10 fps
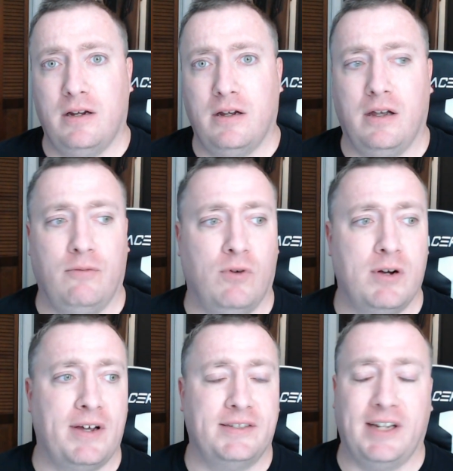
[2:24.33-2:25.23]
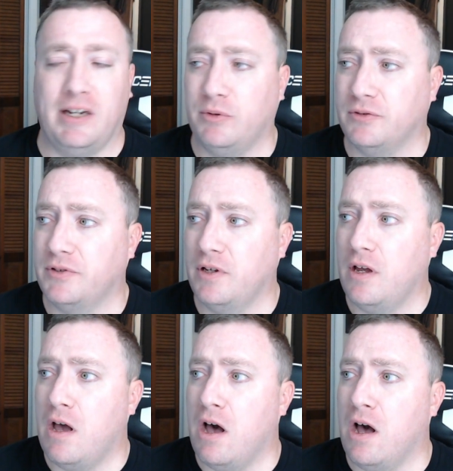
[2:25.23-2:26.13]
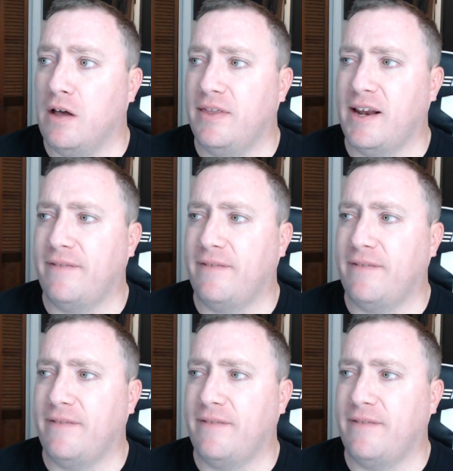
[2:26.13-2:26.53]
in one of my samples. Then